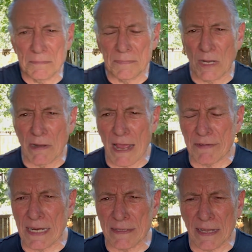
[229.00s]
don't have
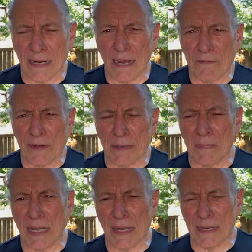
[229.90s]
anything covering
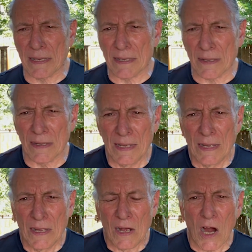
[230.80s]
my
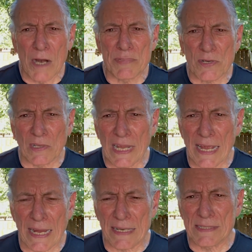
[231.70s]
arms or
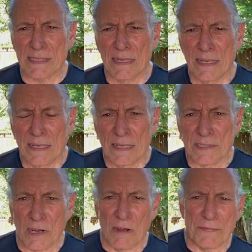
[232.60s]
legs.
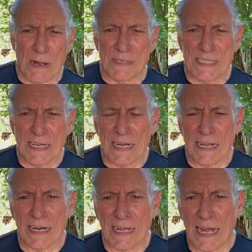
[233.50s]
So if I was sitting
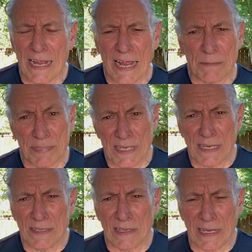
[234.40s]
in a kayak,
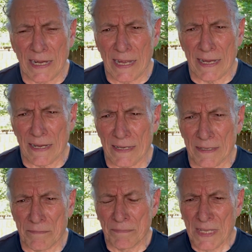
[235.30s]
particularly
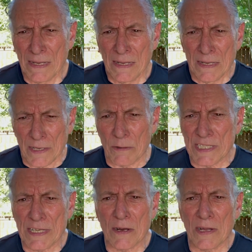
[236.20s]
a
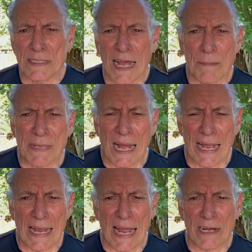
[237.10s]
sit-on-top
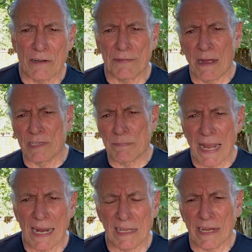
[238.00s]
kayak, or if I was
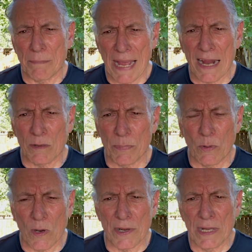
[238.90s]
paddling a
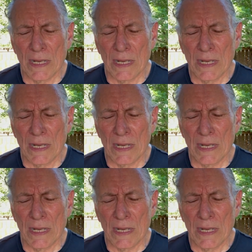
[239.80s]
paddleboard,